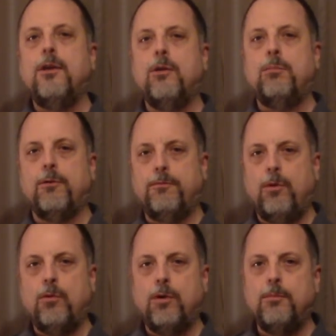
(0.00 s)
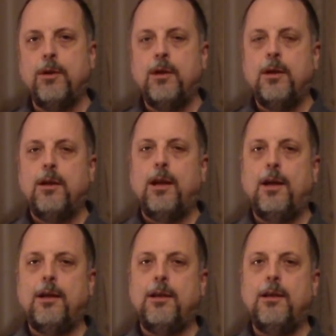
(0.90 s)
it'll perform
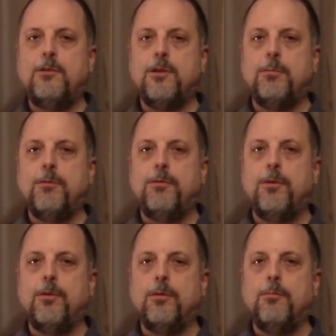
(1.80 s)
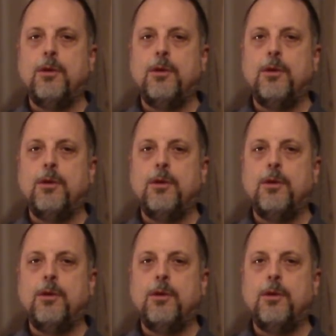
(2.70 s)
like it needs to perform.